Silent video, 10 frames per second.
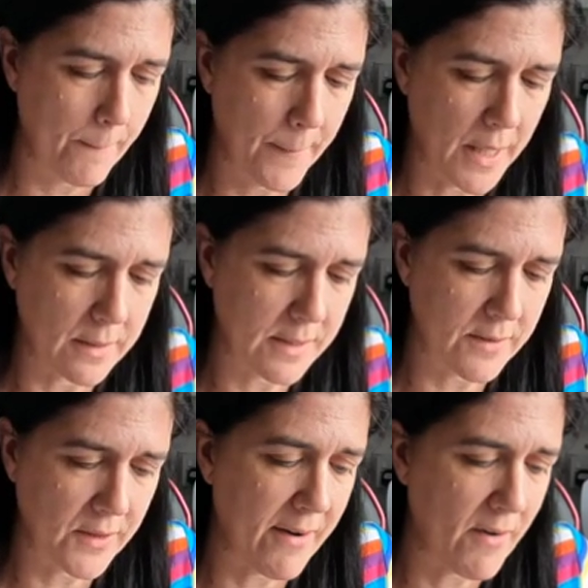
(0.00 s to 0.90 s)

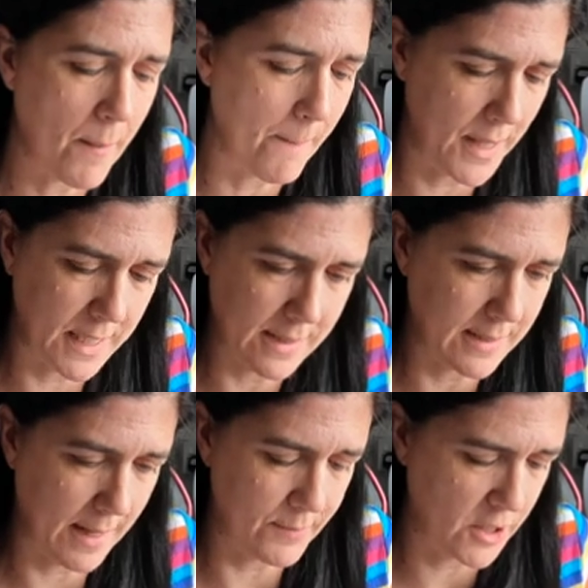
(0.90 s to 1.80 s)
But there aren't many
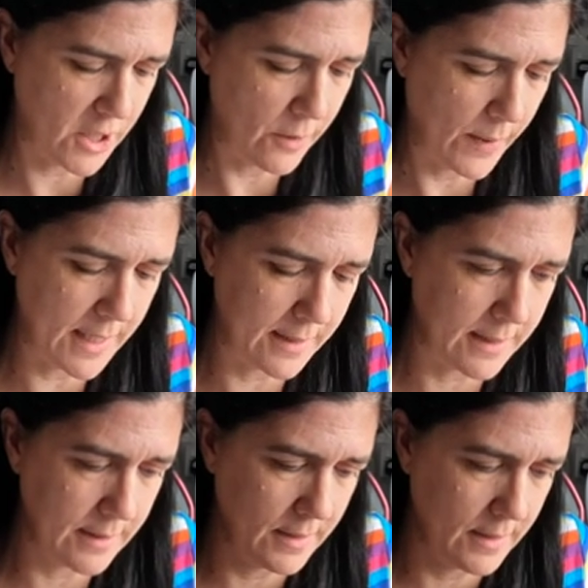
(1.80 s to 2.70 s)
steps to it.